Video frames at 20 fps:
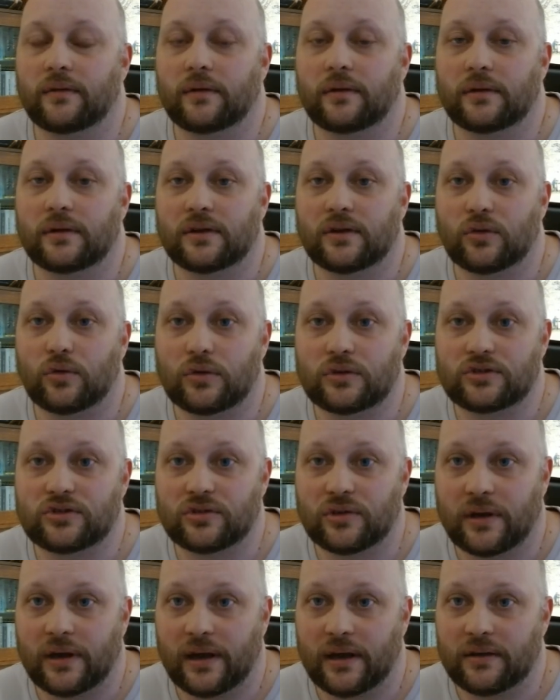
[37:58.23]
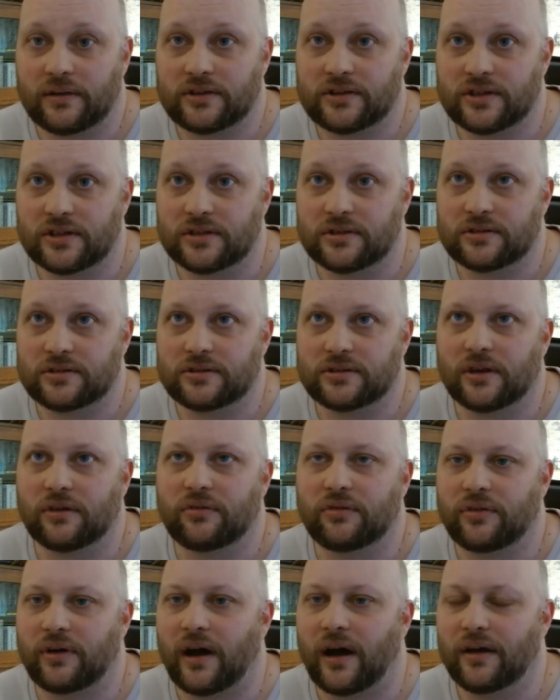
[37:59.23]
he also has his
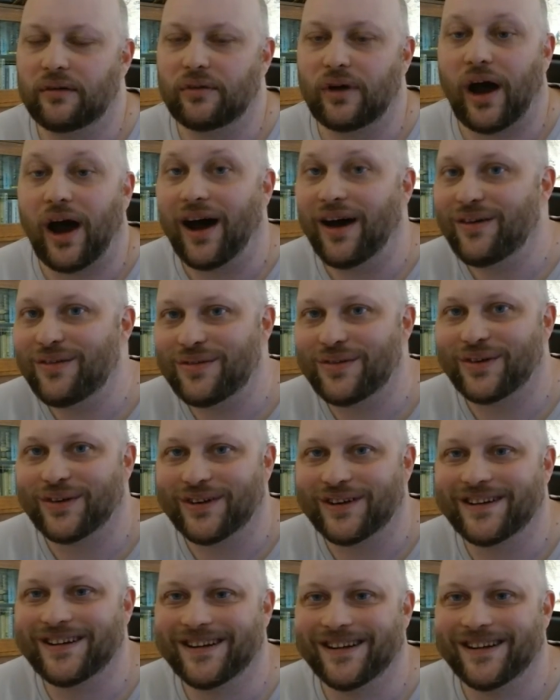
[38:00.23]
5 hour